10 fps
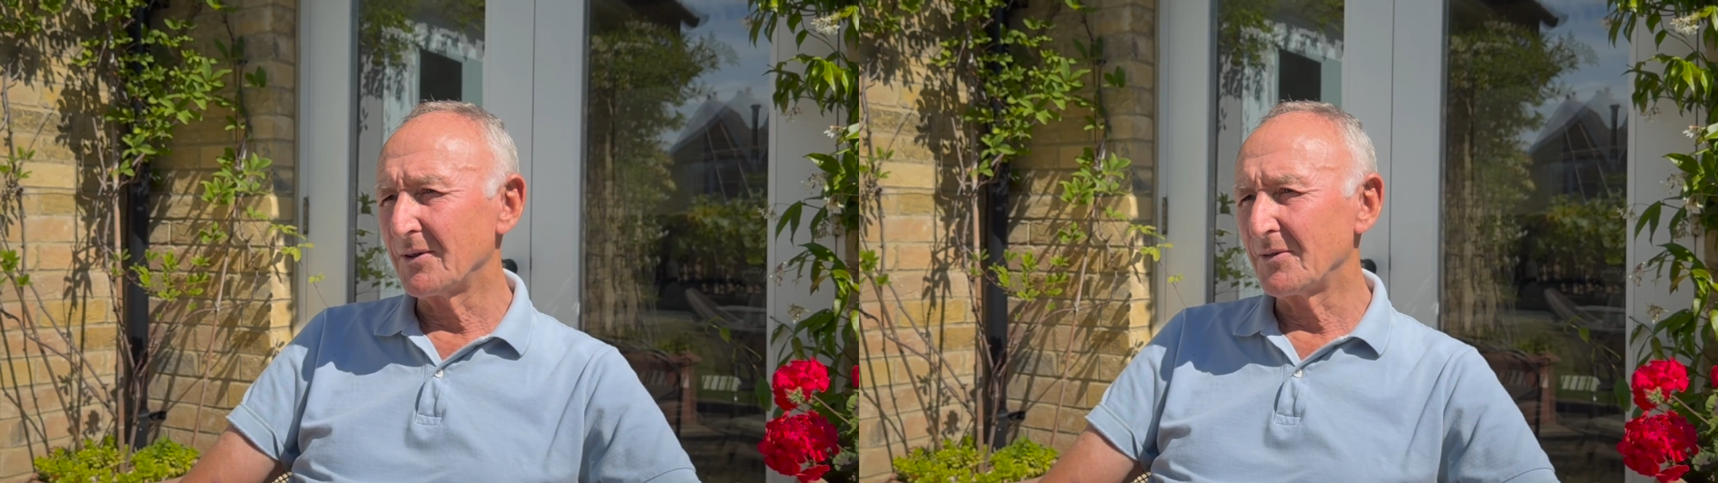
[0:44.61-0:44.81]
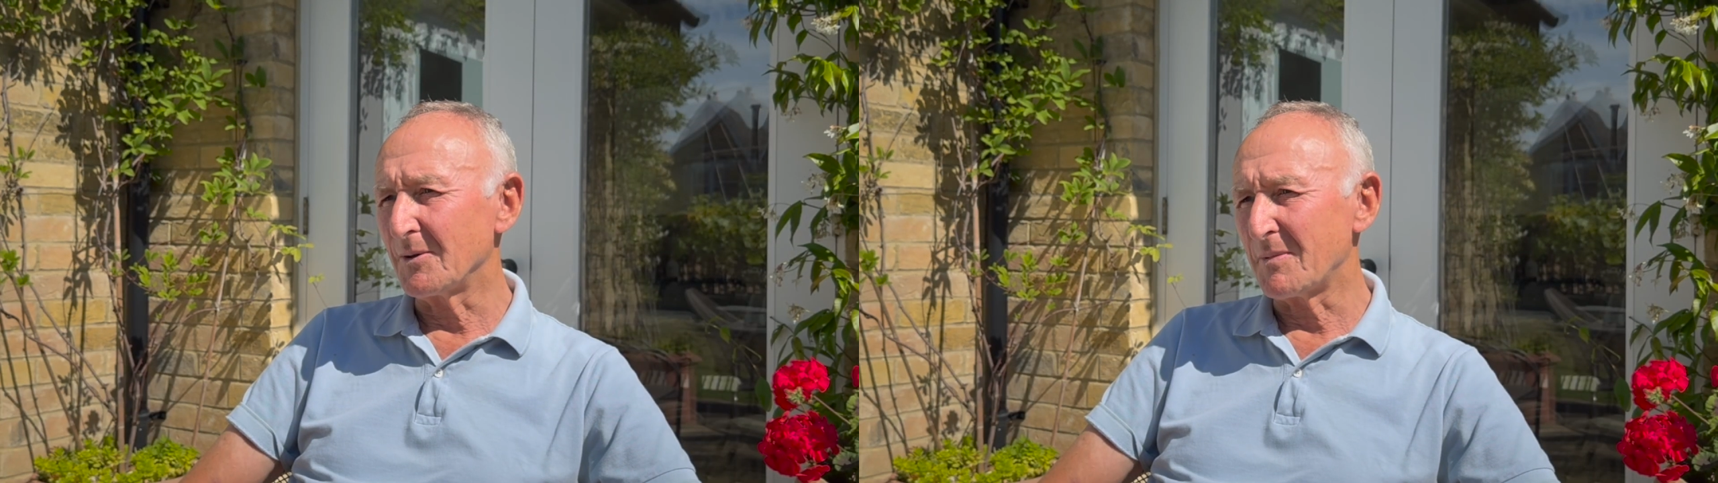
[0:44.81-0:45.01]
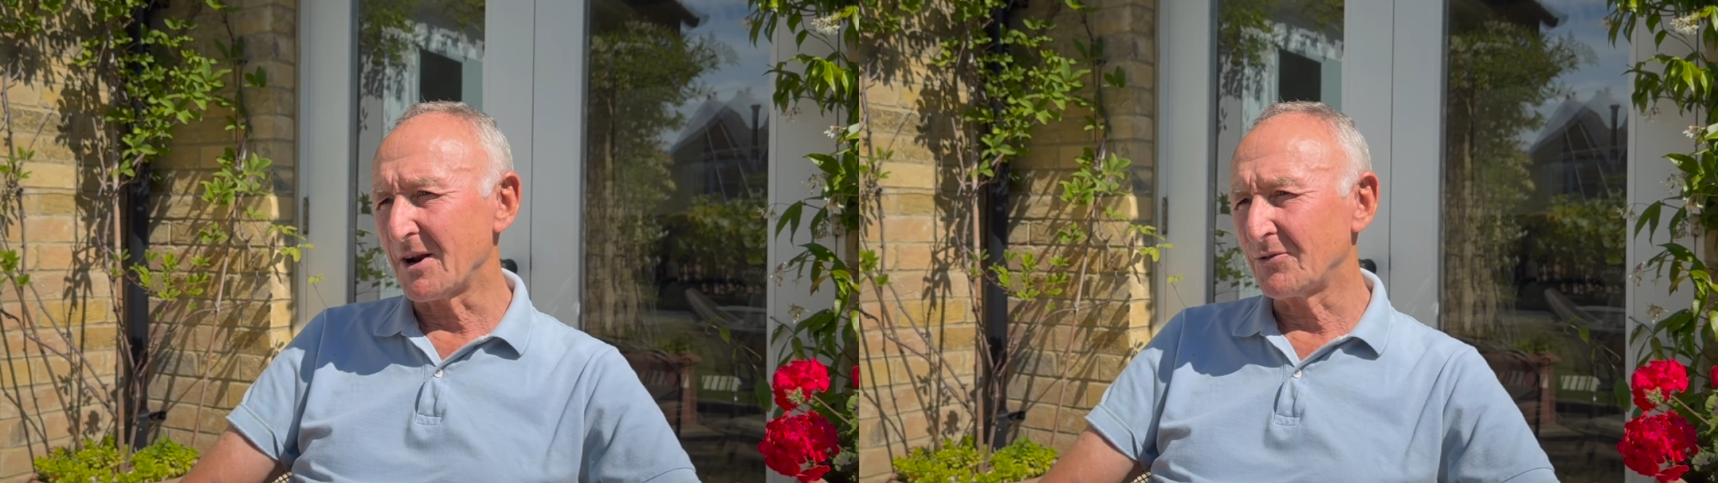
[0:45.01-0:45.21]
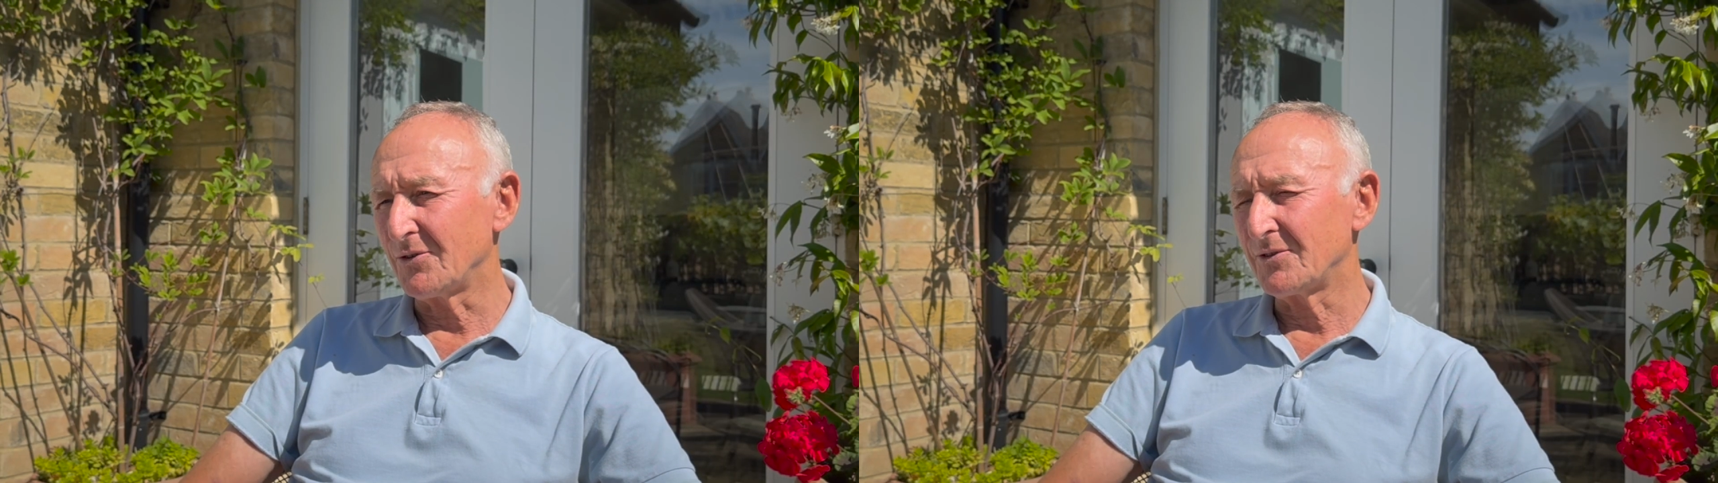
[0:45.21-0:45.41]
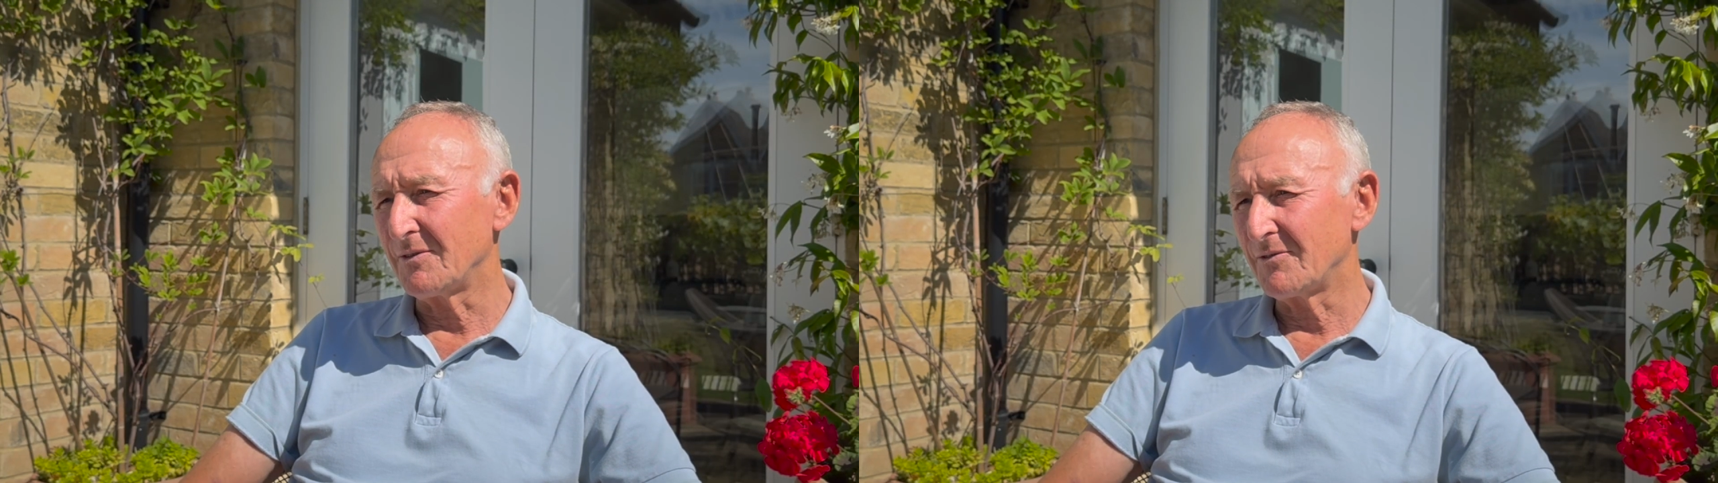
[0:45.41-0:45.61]
the
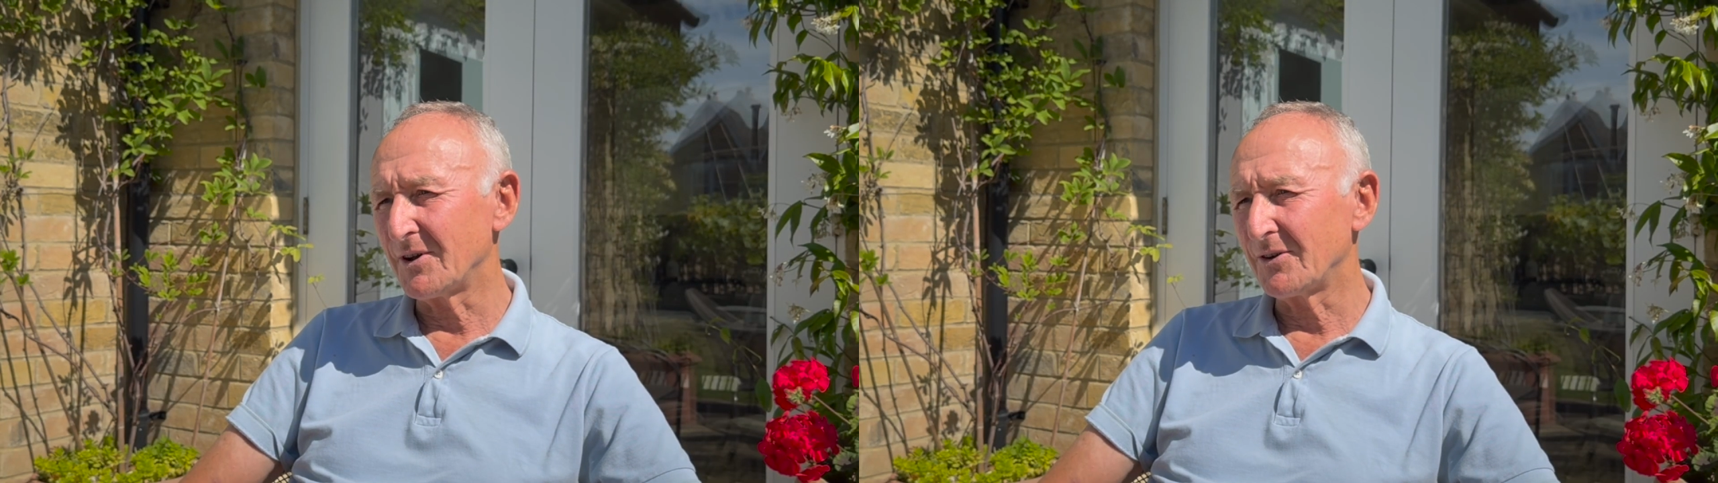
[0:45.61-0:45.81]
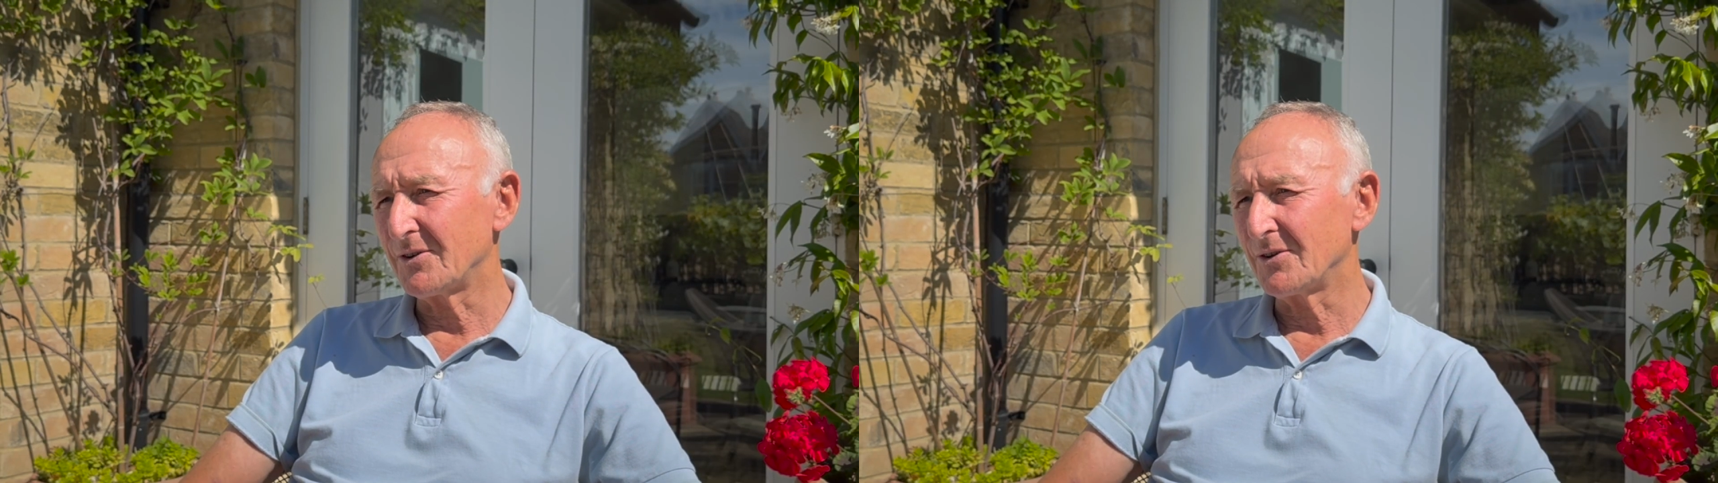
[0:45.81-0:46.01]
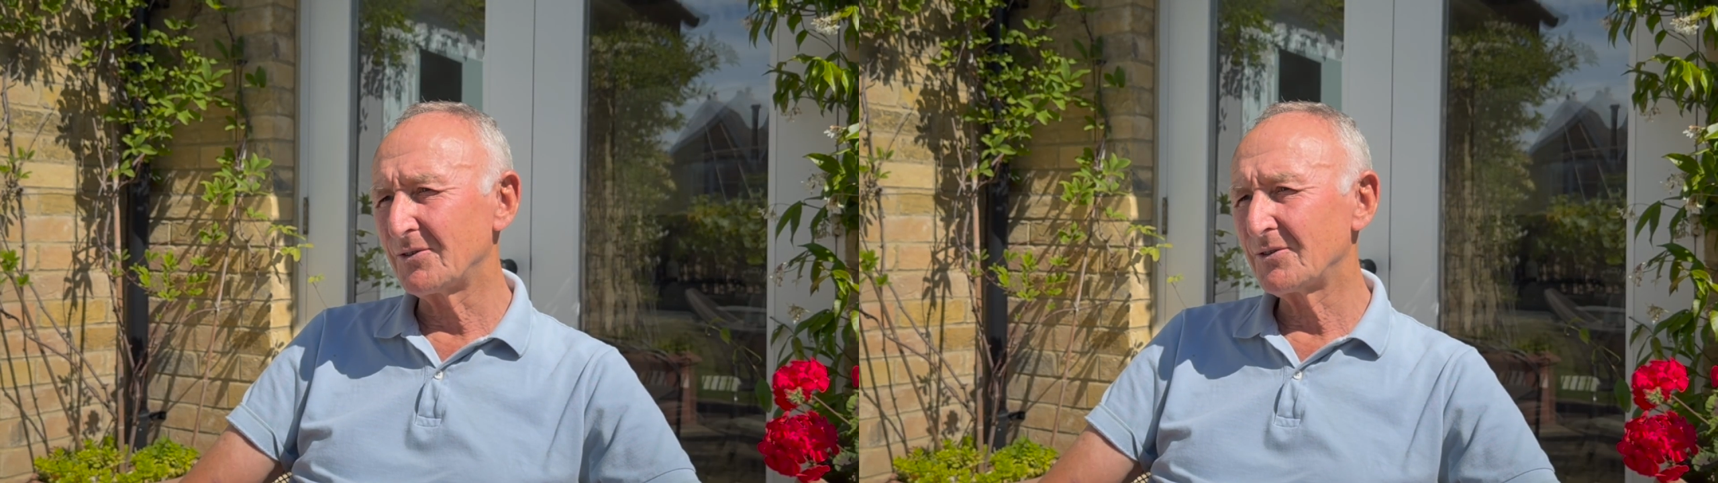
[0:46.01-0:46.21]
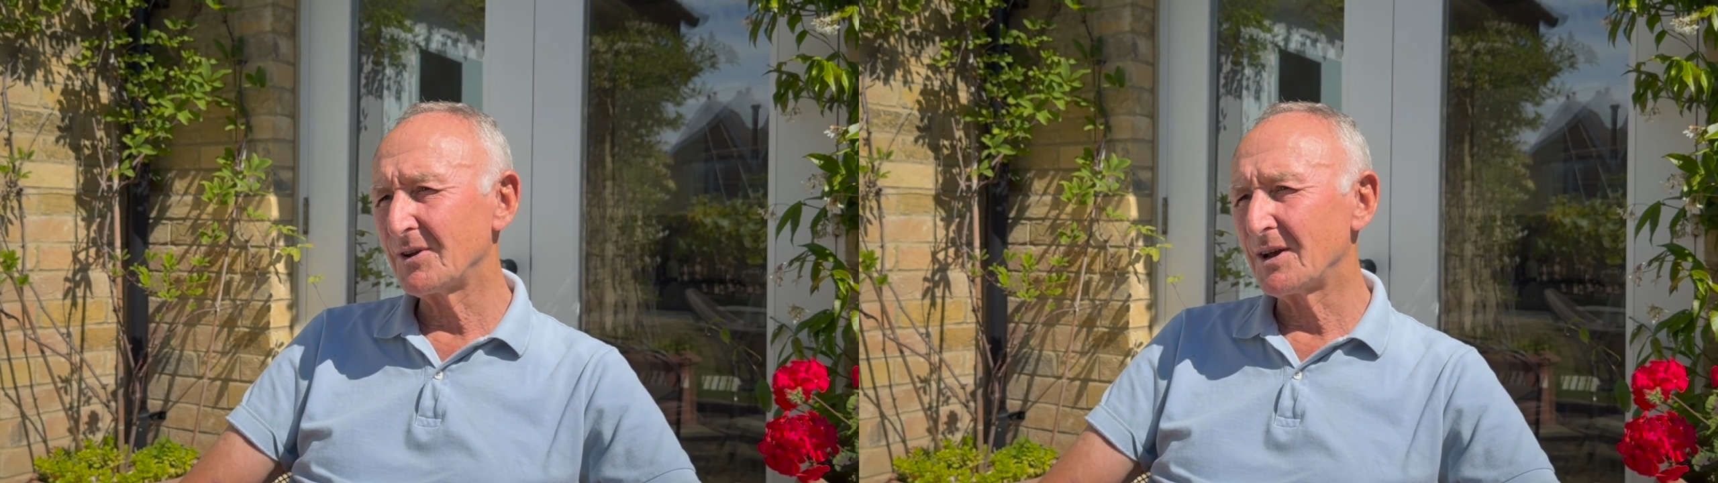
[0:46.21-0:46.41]
batteries and inverters,